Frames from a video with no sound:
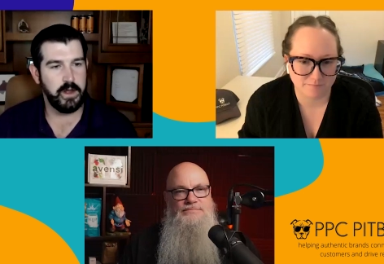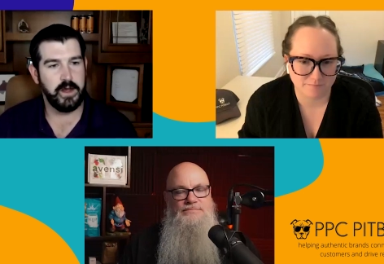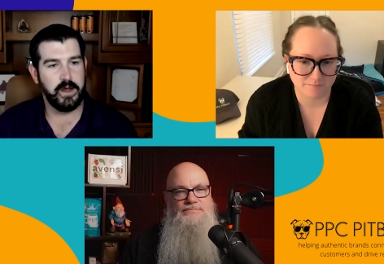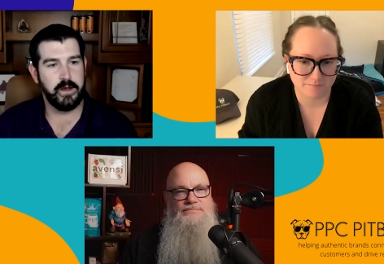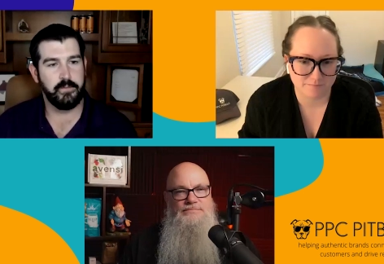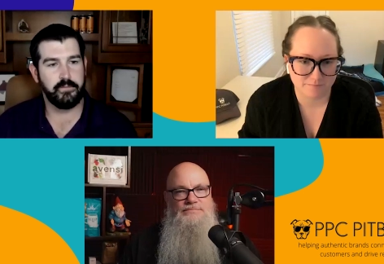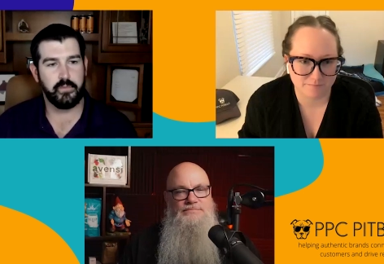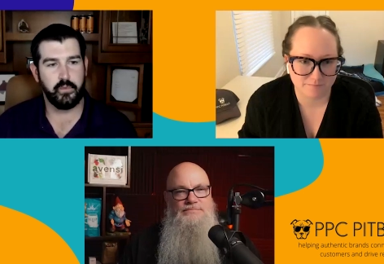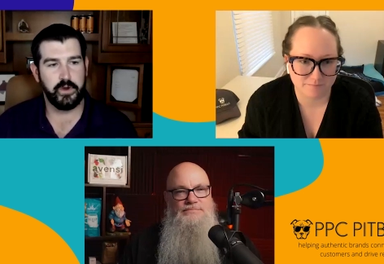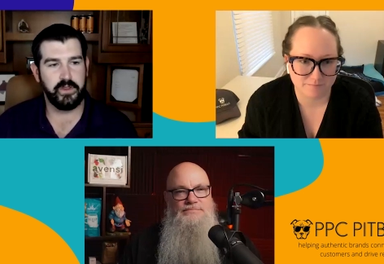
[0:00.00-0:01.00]

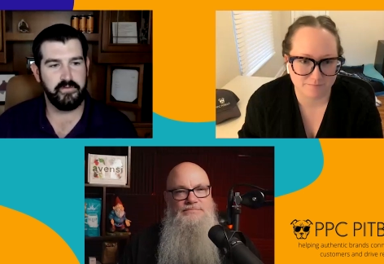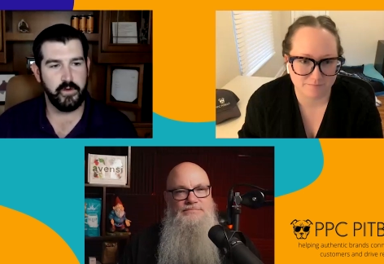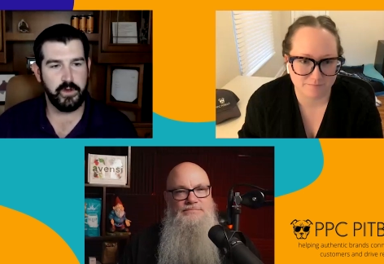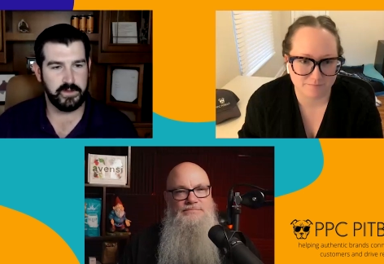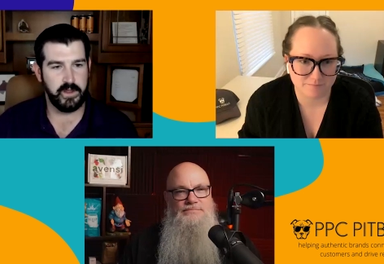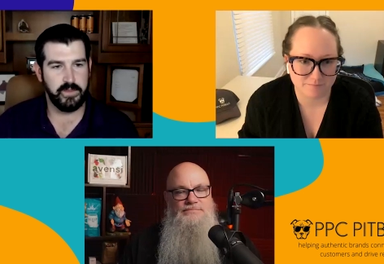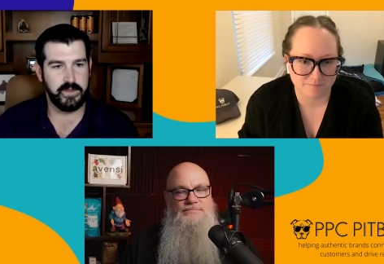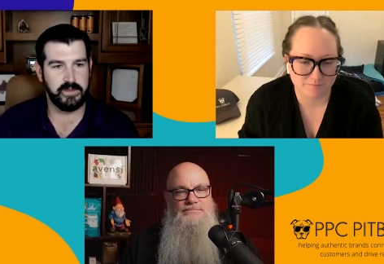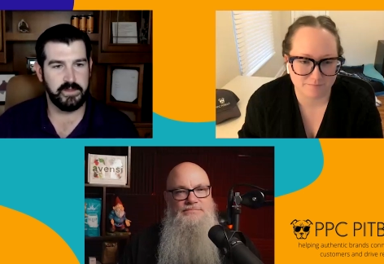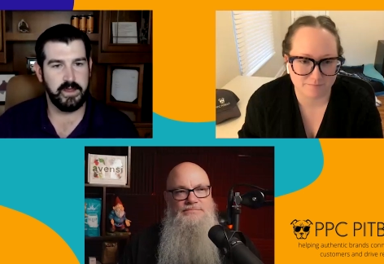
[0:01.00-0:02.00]
Speaker 1: um, really focused on
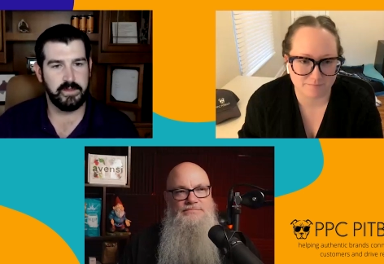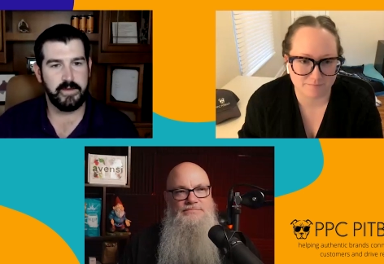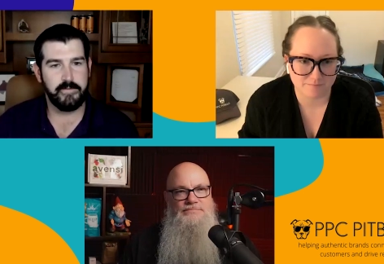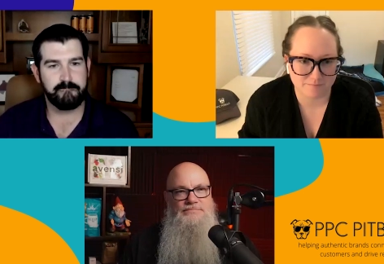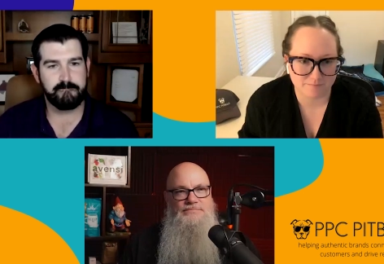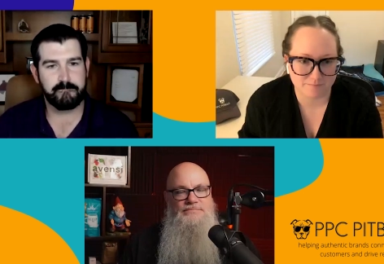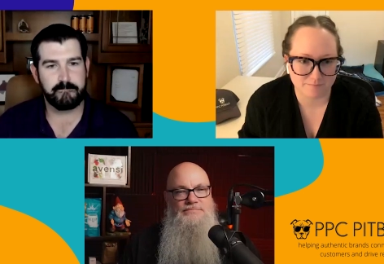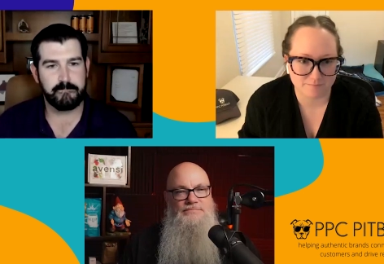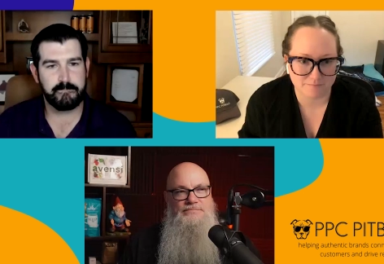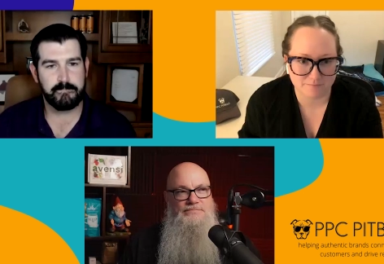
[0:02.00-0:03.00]
these days.
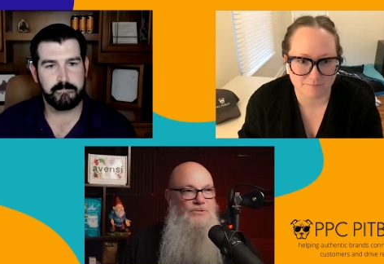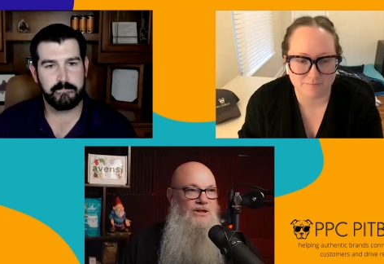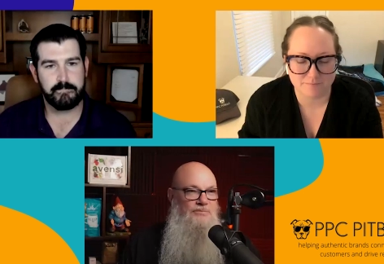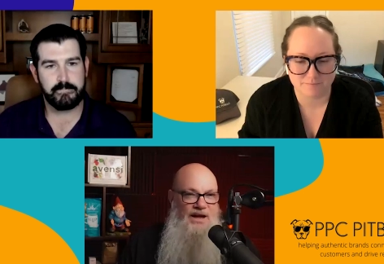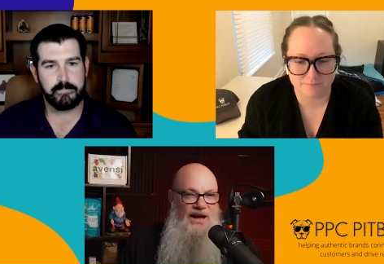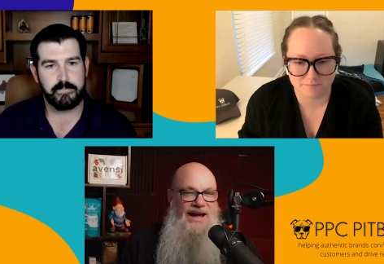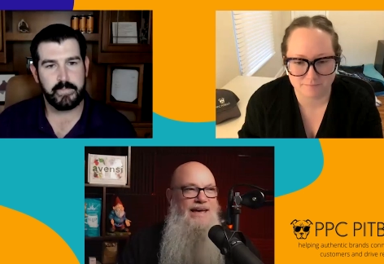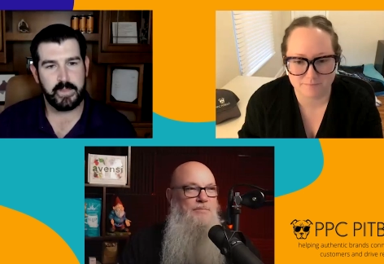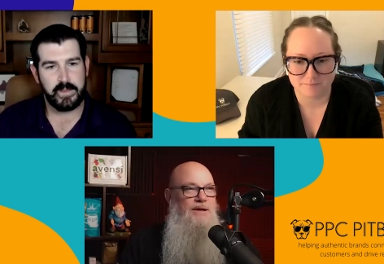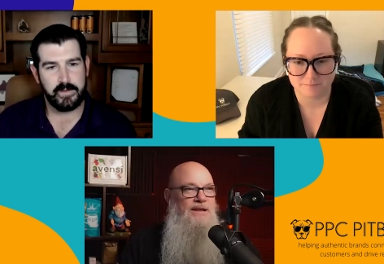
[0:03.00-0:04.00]
Speaker 2: Well, I
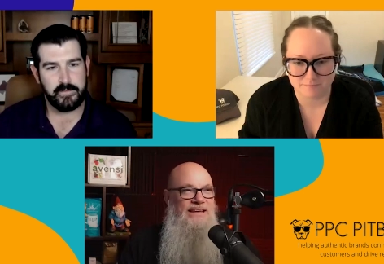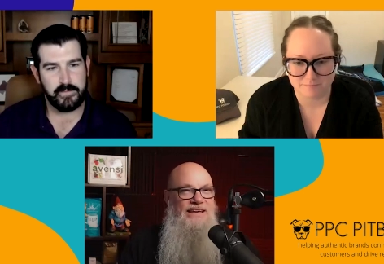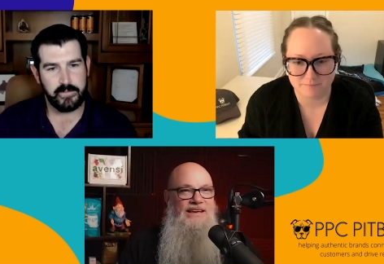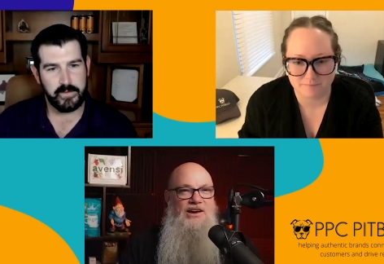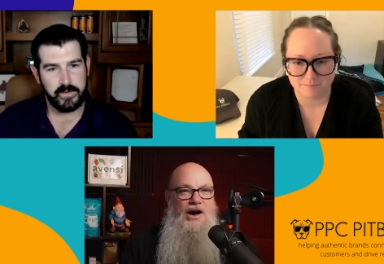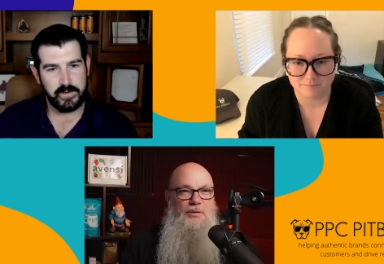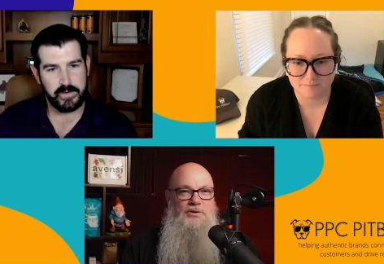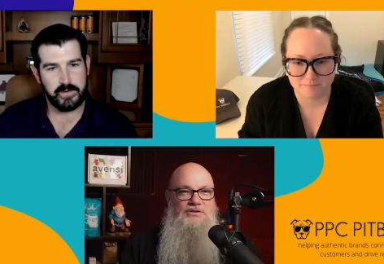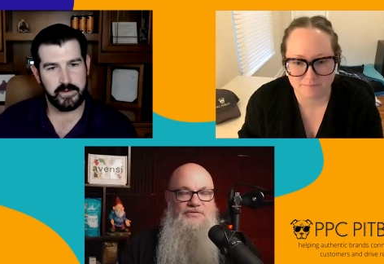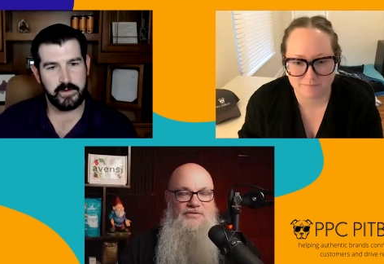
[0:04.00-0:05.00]
am an
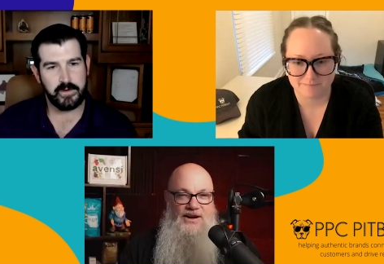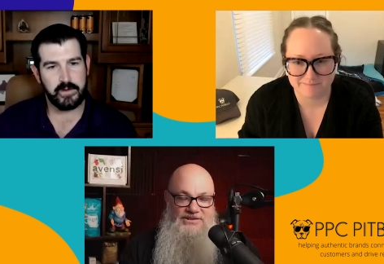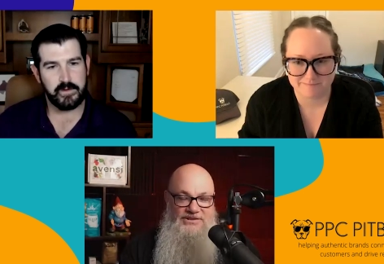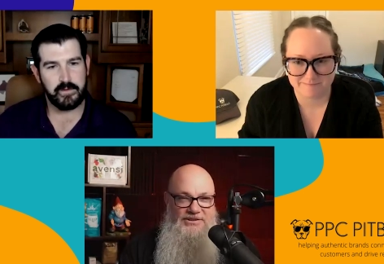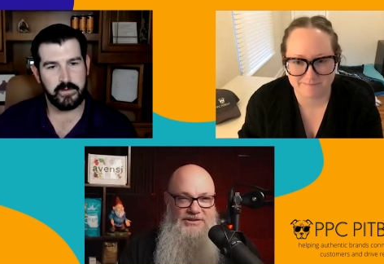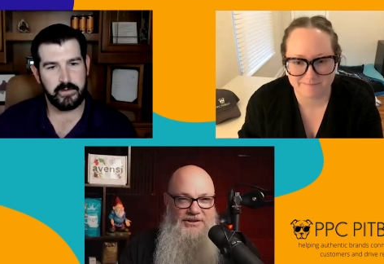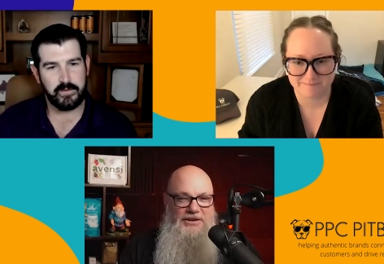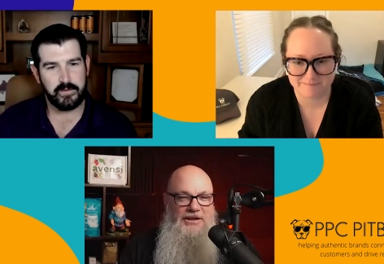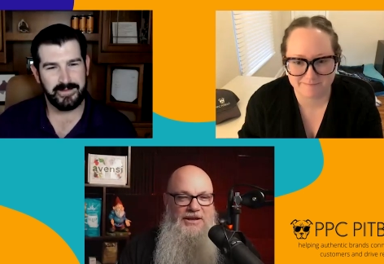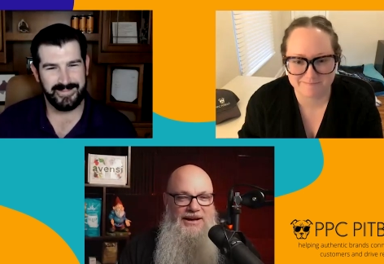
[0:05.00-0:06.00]
e-commerce fossil.
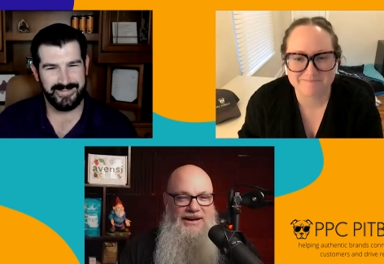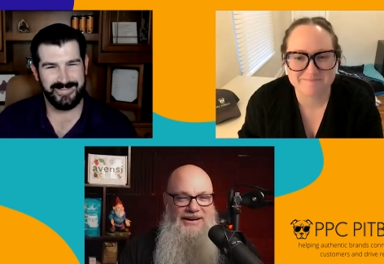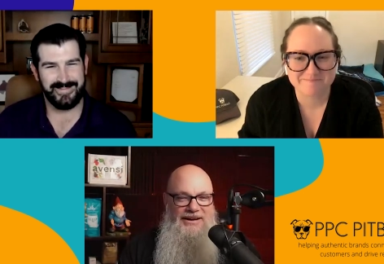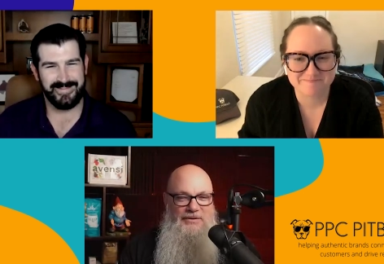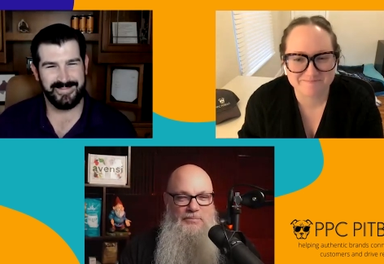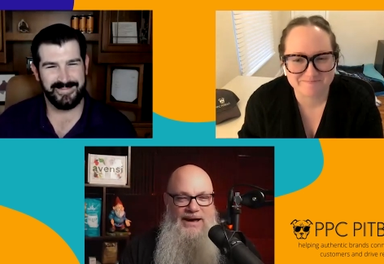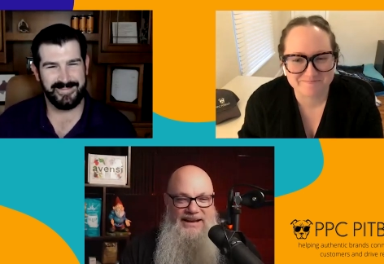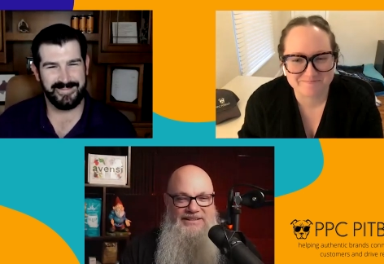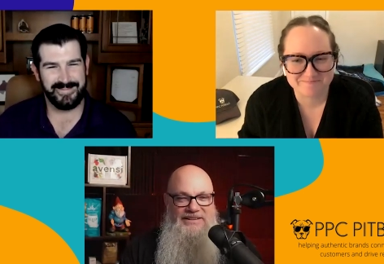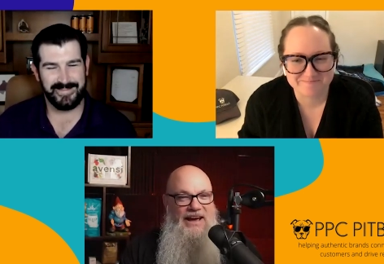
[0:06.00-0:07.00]
Uh, back
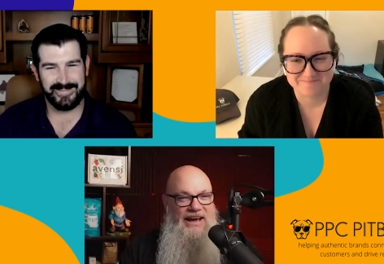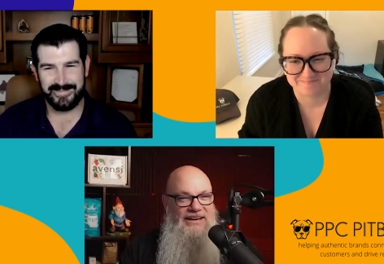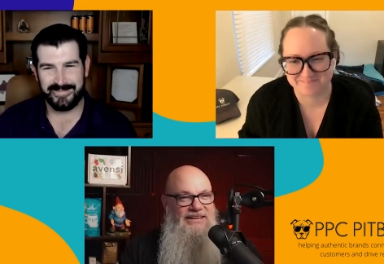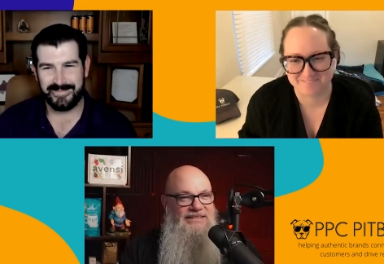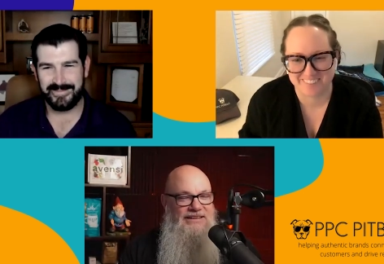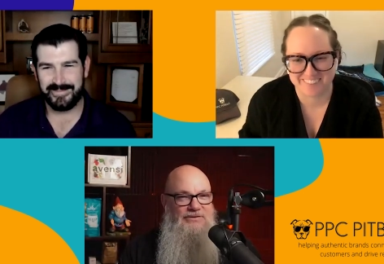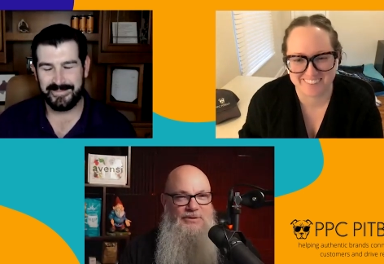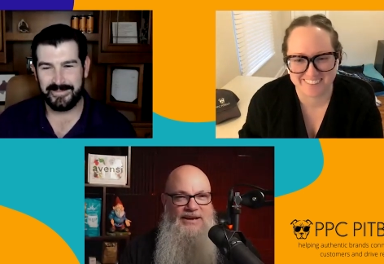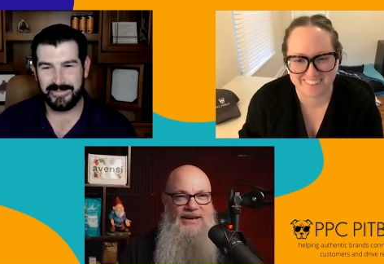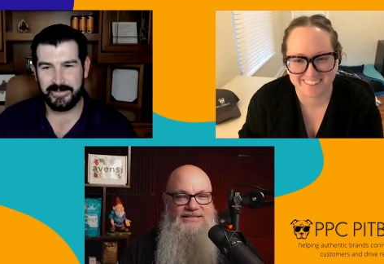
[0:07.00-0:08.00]
in the 90s, that's when
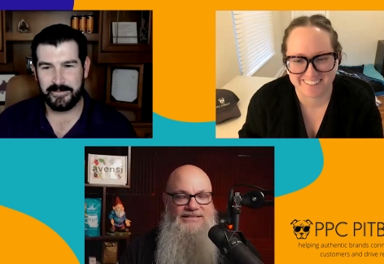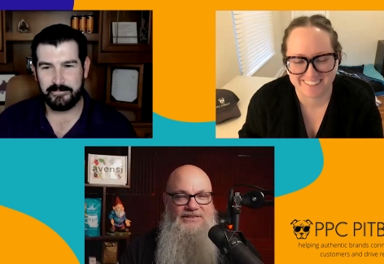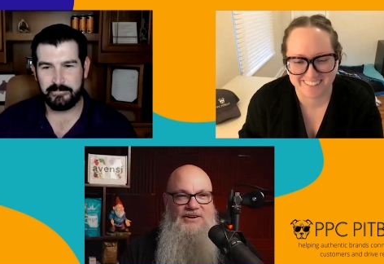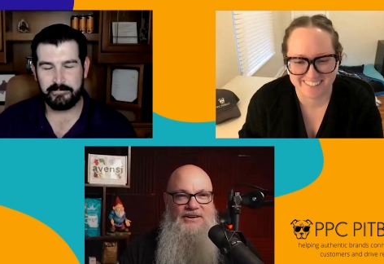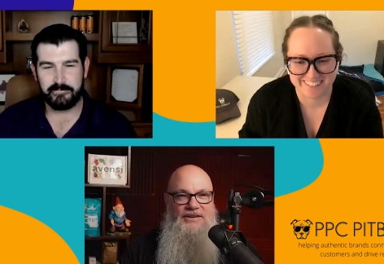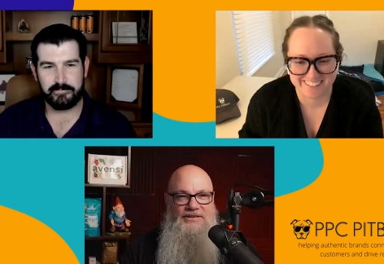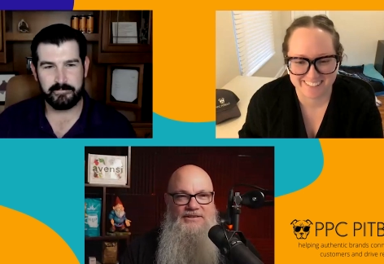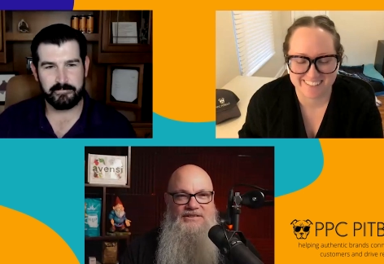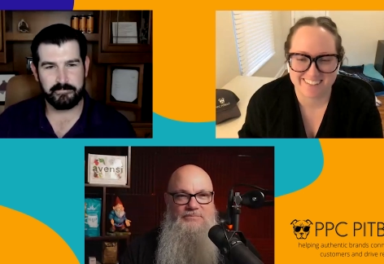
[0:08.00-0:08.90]
I got started, just